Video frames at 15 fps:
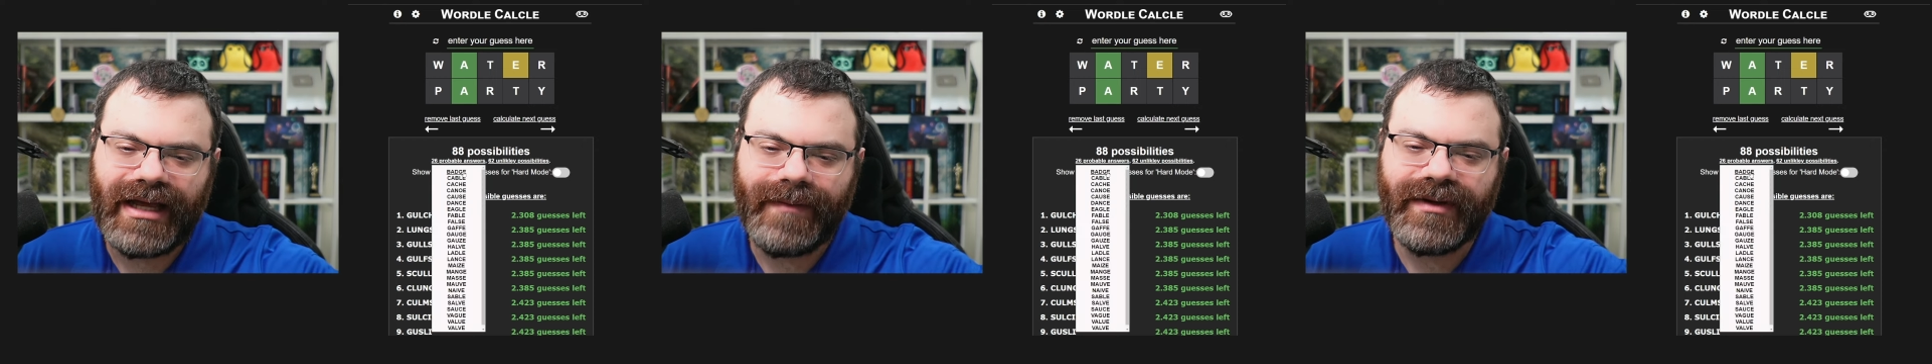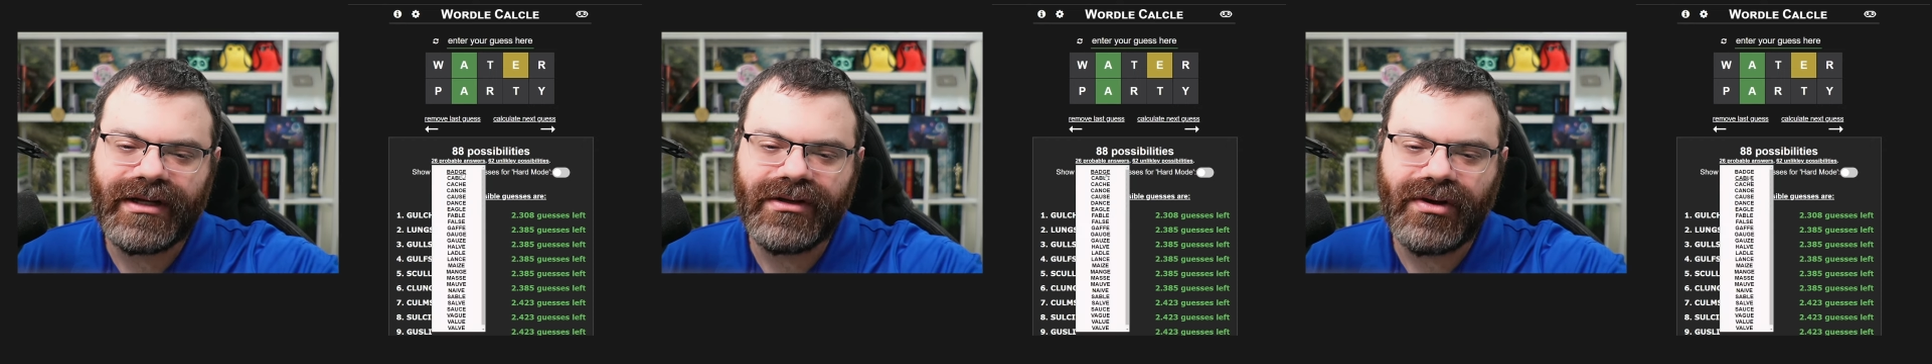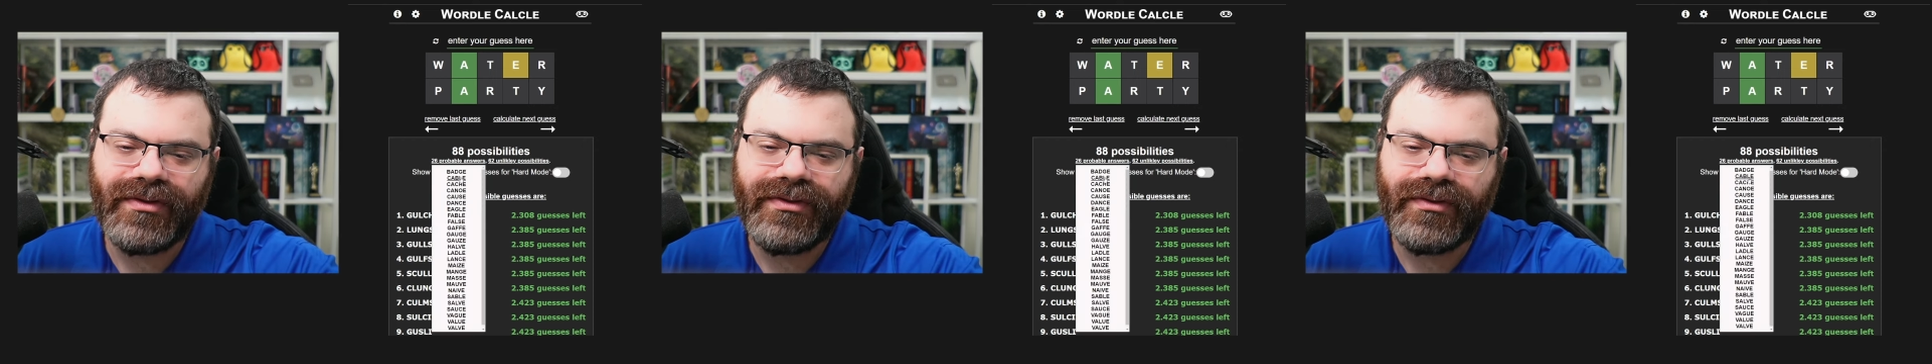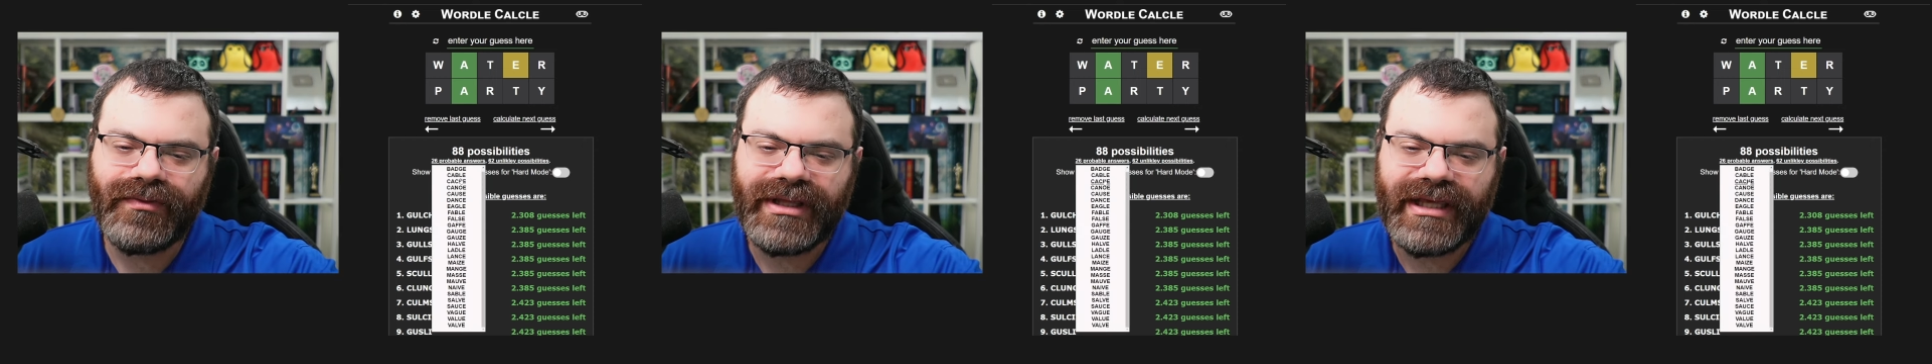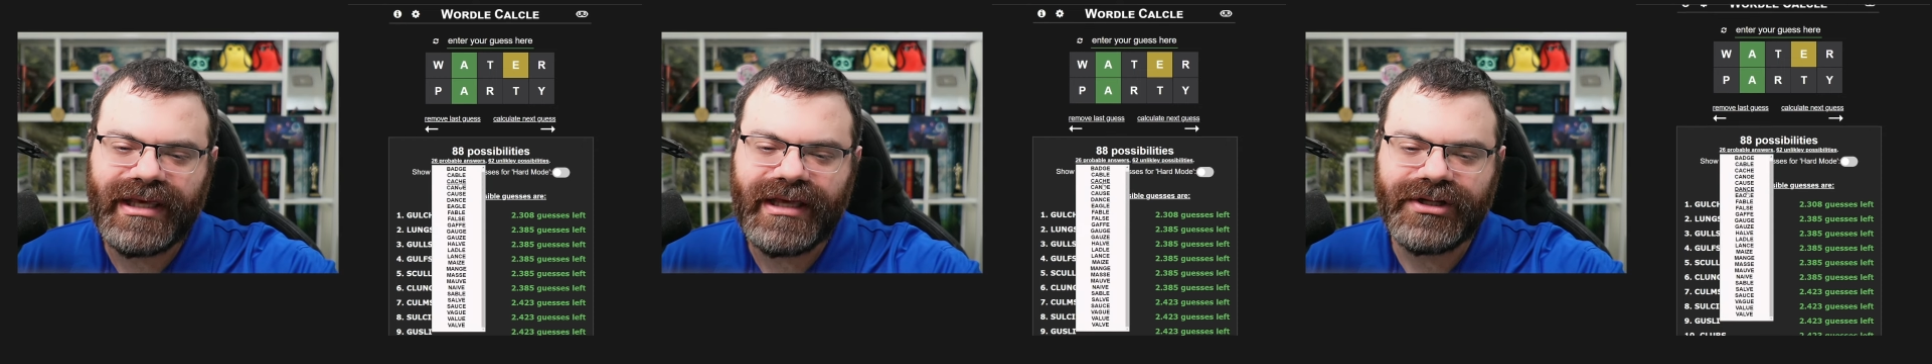I'm going to go
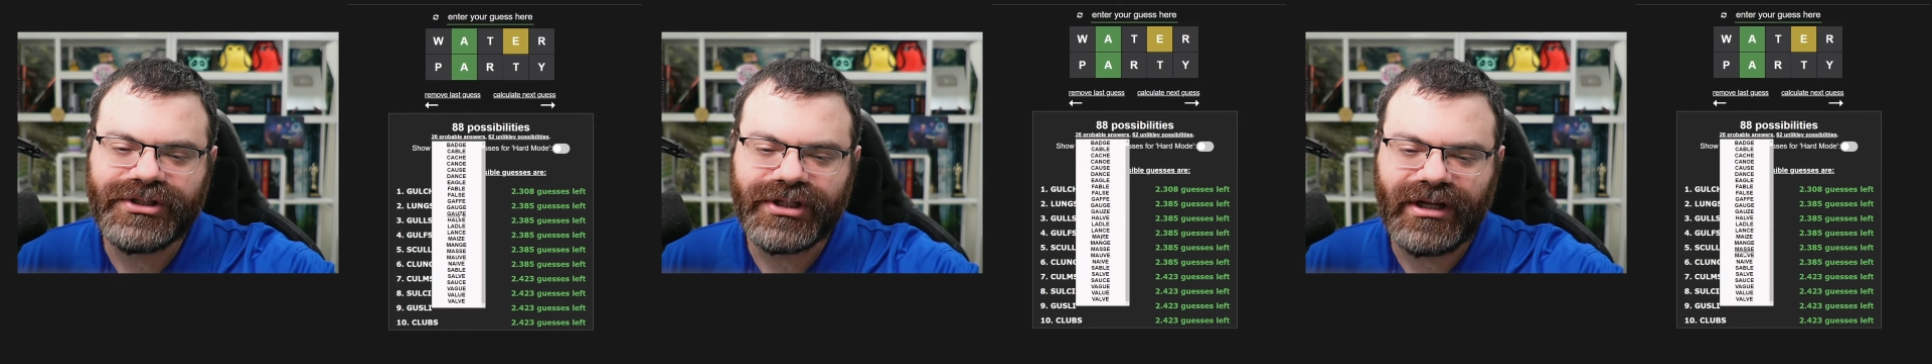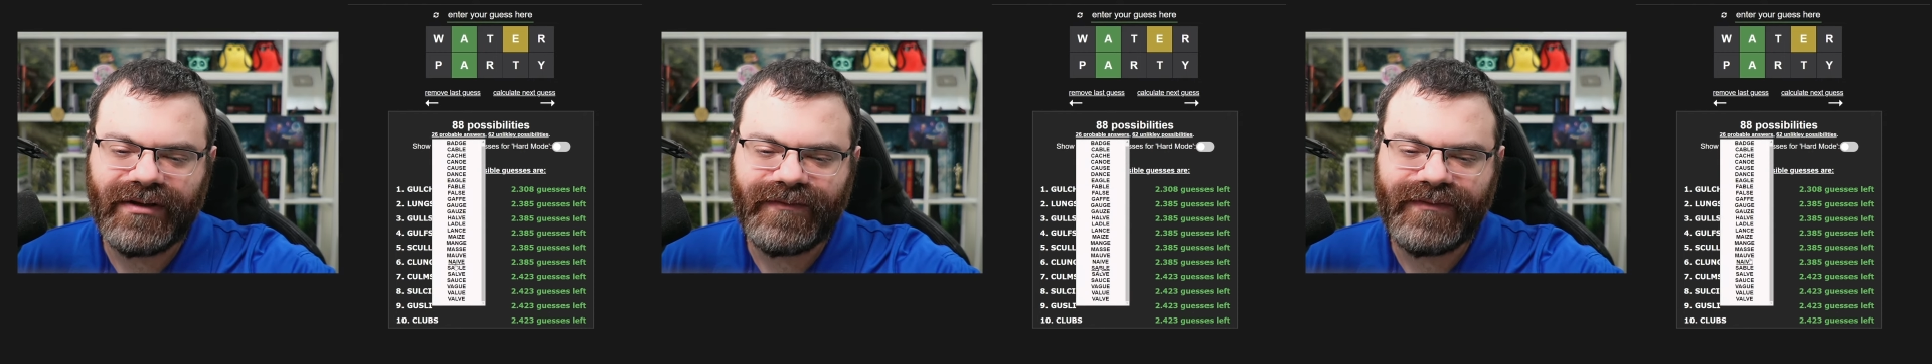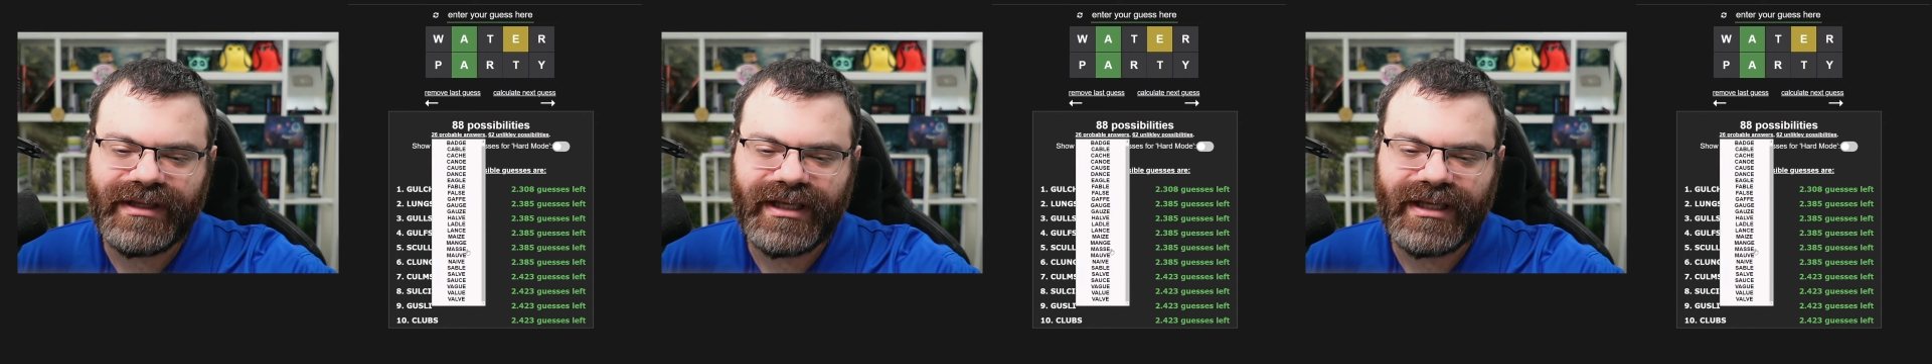through each of